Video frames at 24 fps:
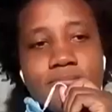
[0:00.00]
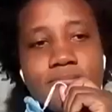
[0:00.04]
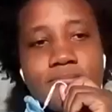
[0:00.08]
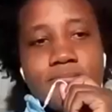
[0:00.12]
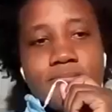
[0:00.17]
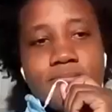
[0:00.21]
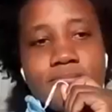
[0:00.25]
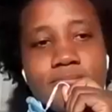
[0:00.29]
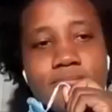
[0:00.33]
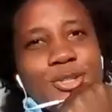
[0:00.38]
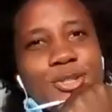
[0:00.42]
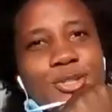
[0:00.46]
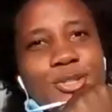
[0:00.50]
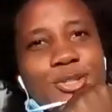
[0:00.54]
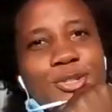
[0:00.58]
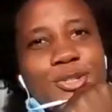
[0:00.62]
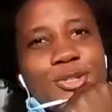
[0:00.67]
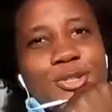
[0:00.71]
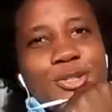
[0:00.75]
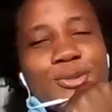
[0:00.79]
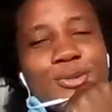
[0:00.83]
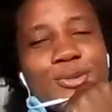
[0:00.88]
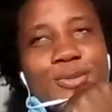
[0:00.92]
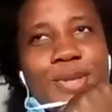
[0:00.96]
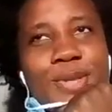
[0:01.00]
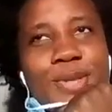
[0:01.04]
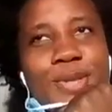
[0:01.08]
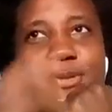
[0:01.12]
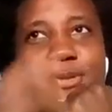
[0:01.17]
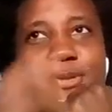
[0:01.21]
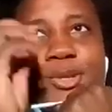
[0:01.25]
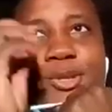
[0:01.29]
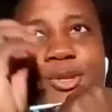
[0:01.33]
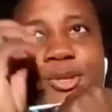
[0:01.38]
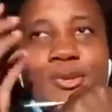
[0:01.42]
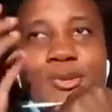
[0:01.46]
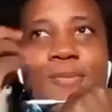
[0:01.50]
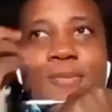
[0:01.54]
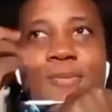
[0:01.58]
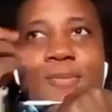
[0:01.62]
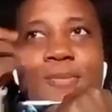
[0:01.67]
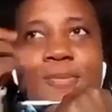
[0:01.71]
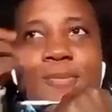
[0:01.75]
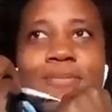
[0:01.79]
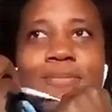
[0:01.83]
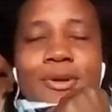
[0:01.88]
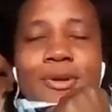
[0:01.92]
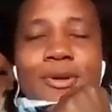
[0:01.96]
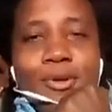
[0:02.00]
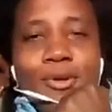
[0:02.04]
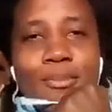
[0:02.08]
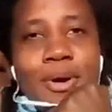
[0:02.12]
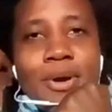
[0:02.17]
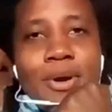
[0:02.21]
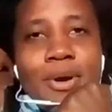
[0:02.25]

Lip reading: you made me remember